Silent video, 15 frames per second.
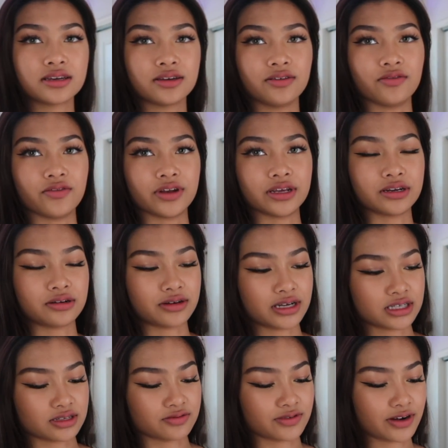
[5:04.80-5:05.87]
video as
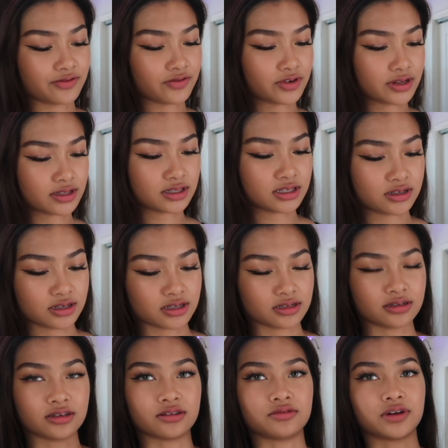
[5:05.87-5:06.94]
a reference. You can
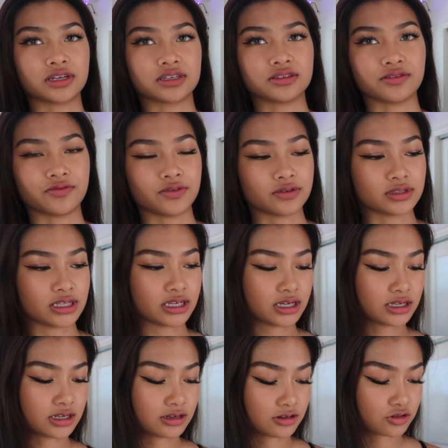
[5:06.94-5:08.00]
go watch the full thing in the
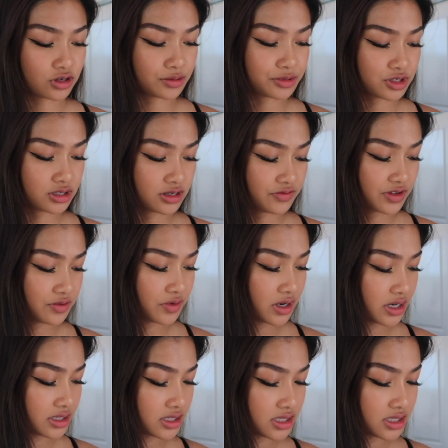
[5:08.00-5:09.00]
description if you want.